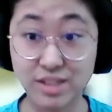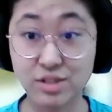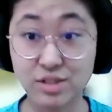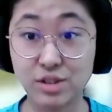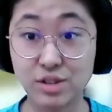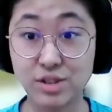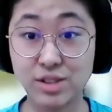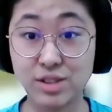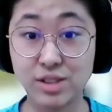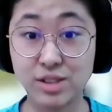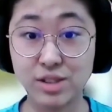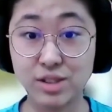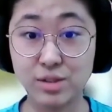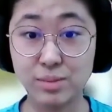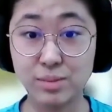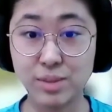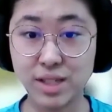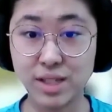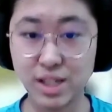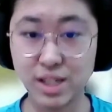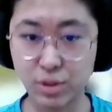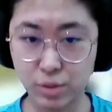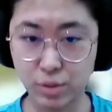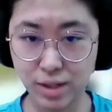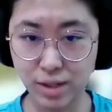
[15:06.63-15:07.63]
it's considered to
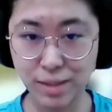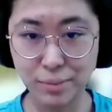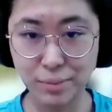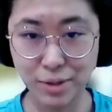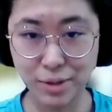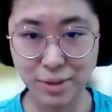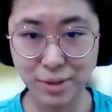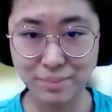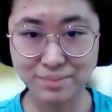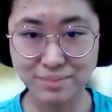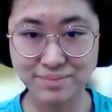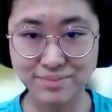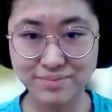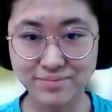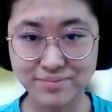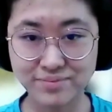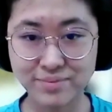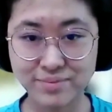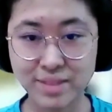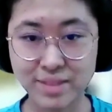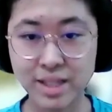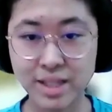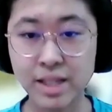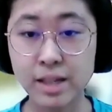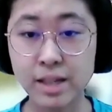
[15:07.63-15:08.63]
be equilibrium.
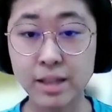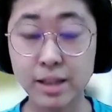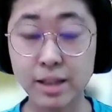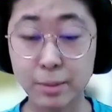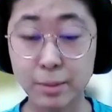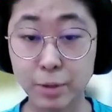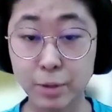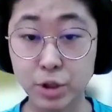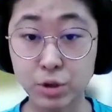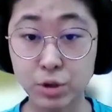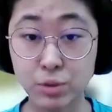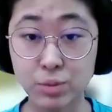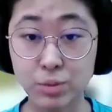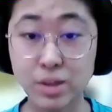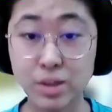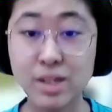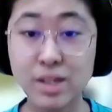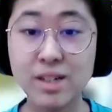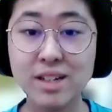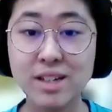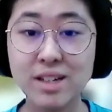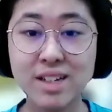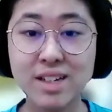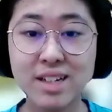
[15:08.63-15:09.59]
Number 2,